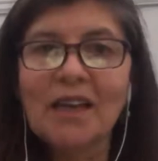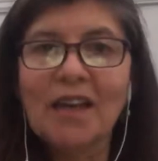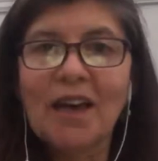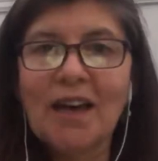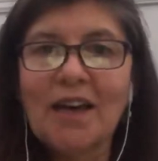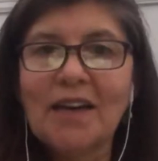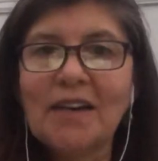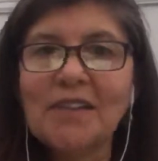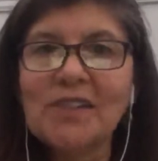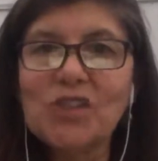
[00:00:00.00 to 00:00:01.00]

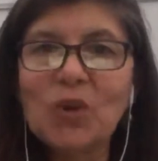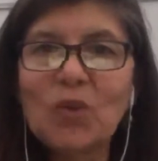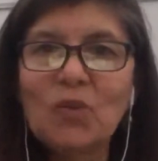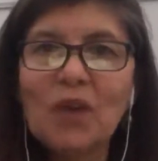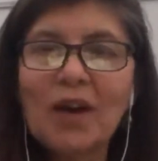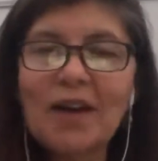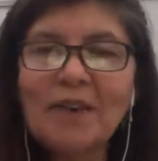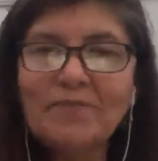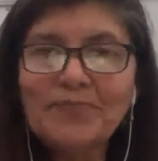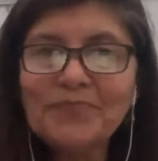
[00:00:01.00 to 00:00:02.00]

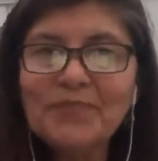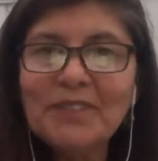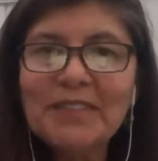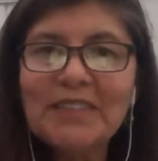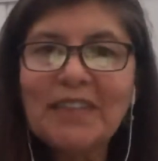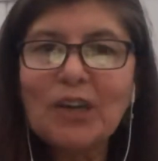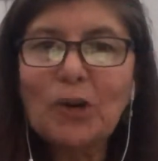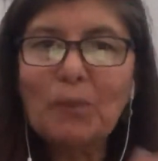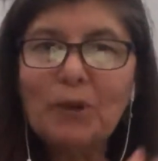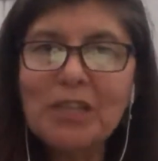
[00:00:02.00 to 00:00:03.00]
The
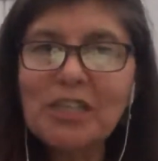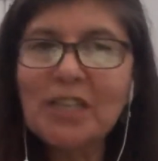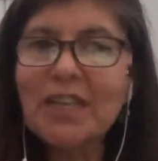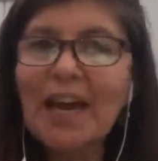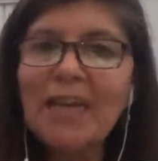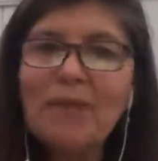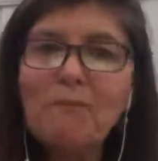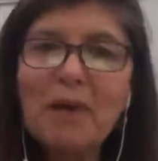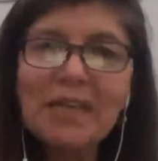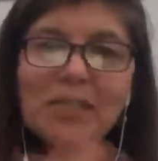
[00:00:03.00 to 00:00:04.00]
commercial and
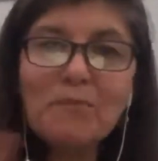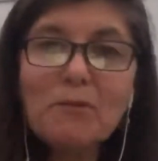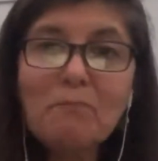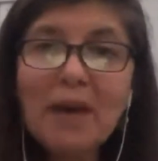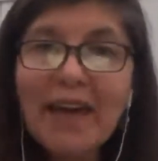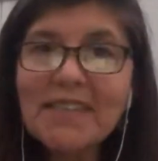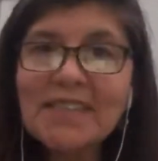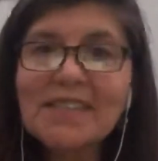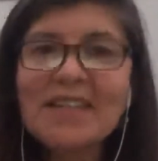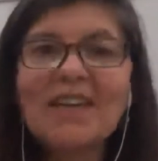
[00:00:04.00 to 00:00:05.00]
investment
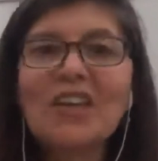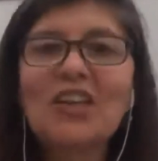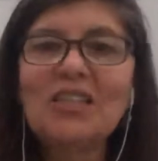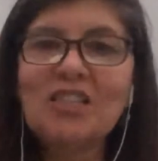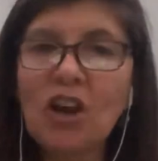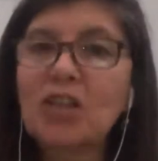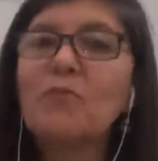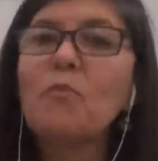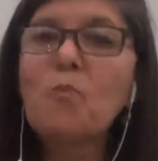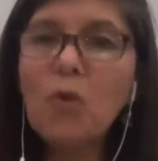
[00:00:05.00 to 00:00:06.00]
banks
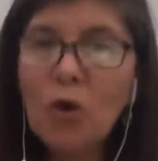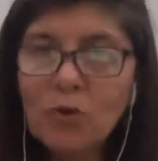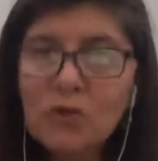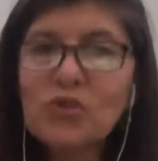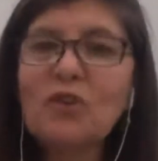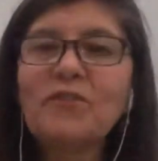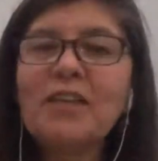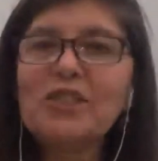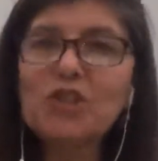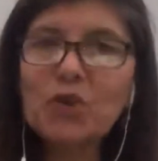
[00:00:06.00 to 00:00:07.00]
conduct most of
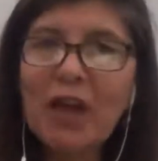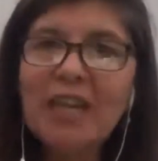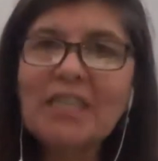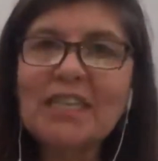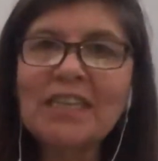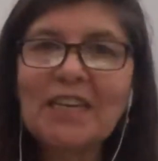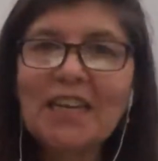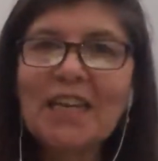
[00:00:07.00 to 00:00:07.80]
the trading